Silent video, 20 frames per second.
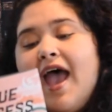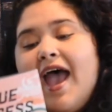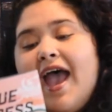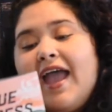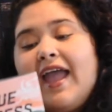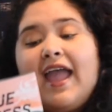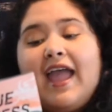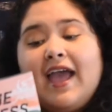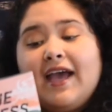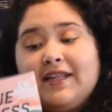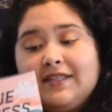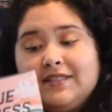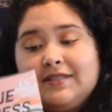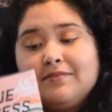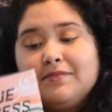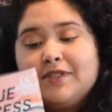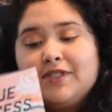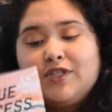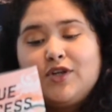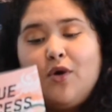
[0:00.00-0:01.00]
a
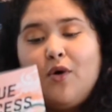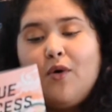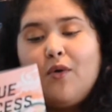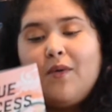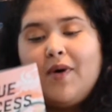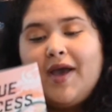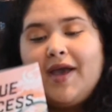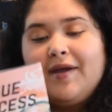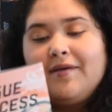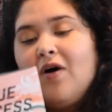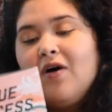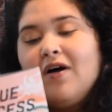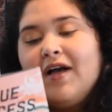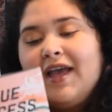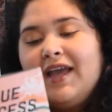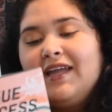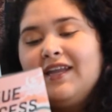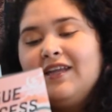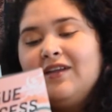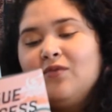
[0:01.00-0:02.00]
handsome stowaway. All
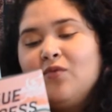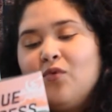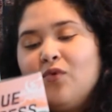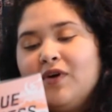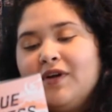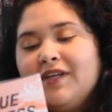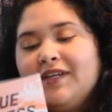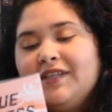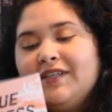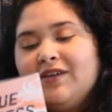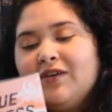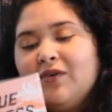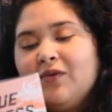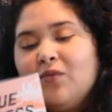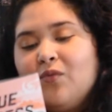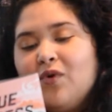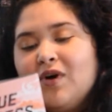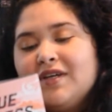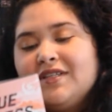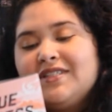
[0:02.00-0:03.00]
Aiden wanted
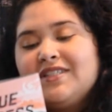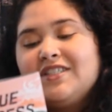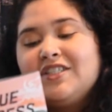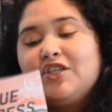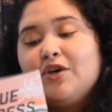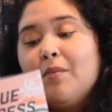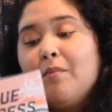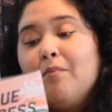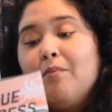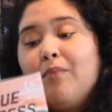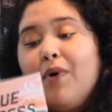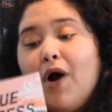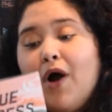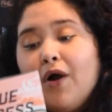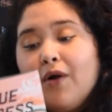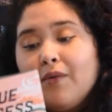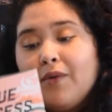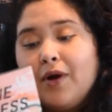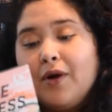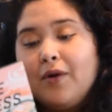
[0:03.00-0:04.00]
was to
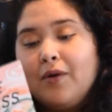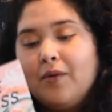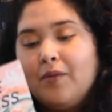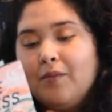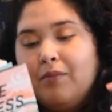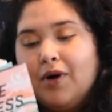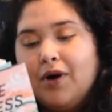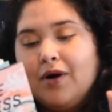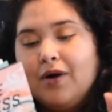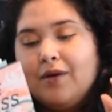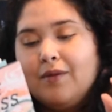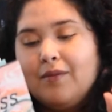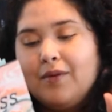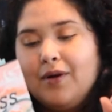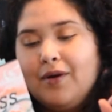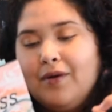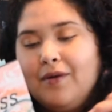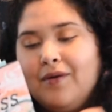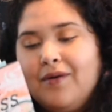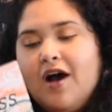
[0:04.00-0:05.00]
borrow
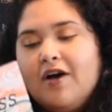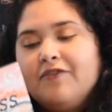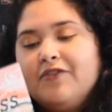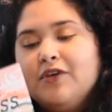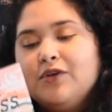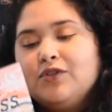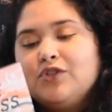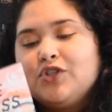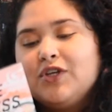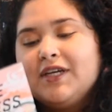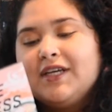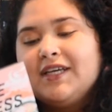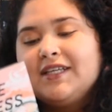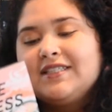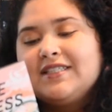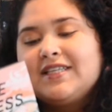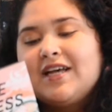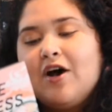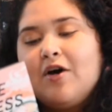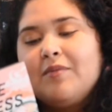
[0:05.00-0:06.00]
a few
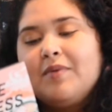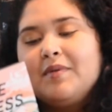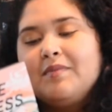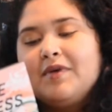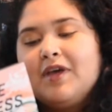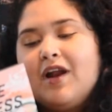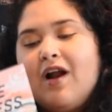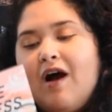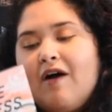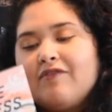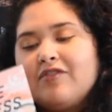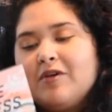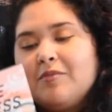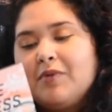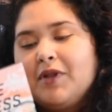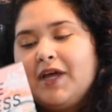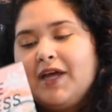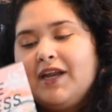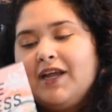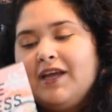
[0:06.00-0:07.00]
trinkets to help him get off the
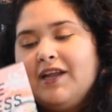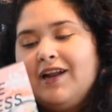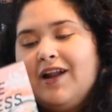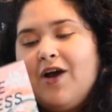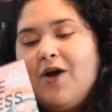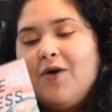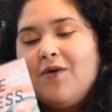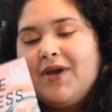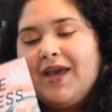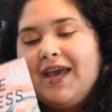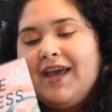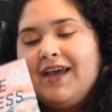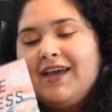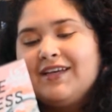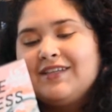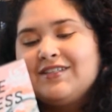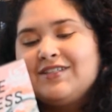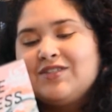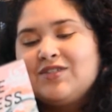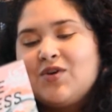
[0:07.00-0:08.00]
planet.
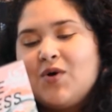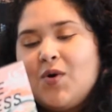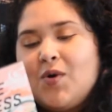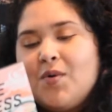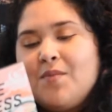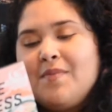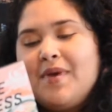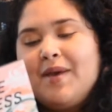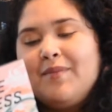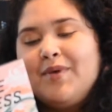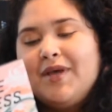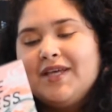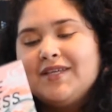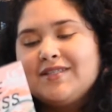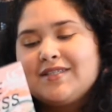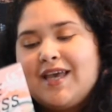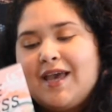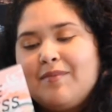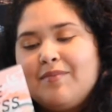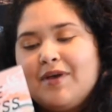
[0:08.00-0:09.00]
Okay, so maybe
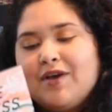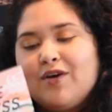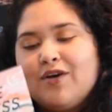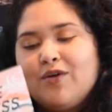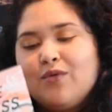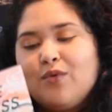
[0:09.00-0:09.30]
escaping on a